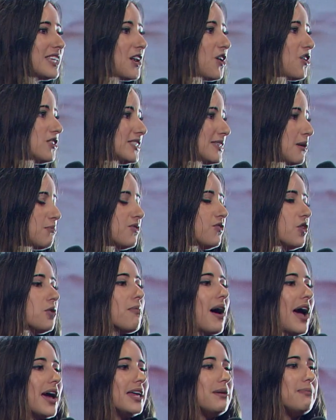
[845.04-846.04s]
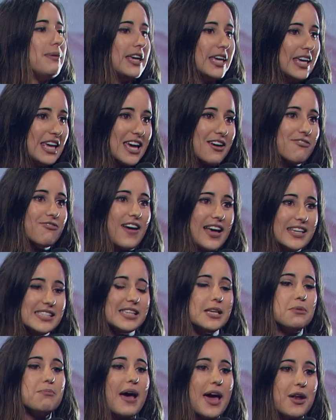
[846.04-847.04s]
because I know some of you might be here
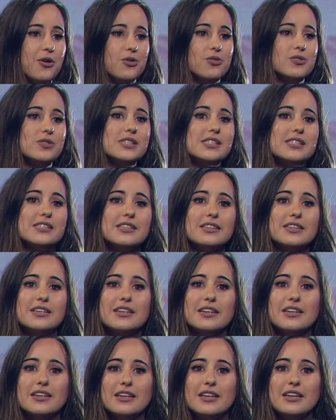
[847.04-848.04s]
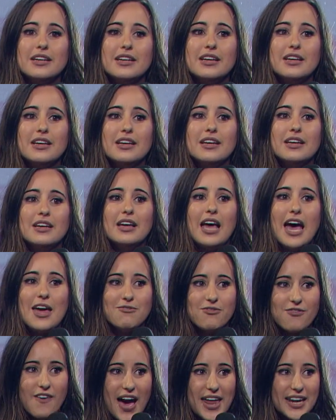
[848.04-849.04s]
facing battles
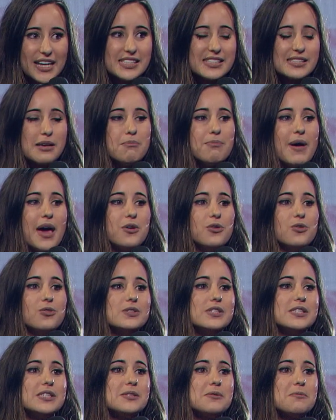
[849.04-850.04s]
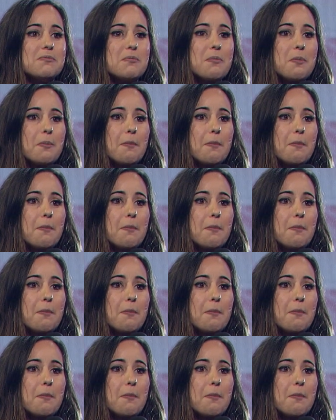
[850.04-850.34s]
and fighting some battles.